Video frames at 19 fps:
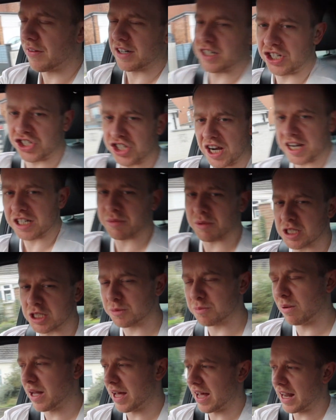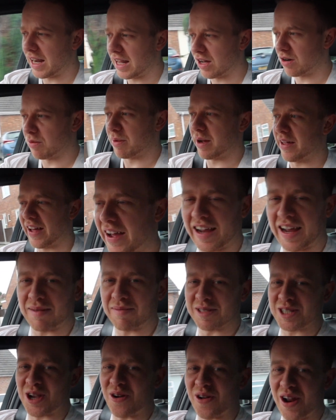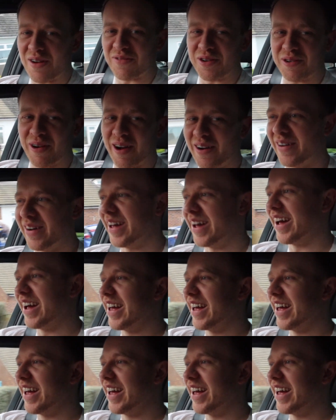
actually changed my split a little bit. That camera's going everywhere, isn't it?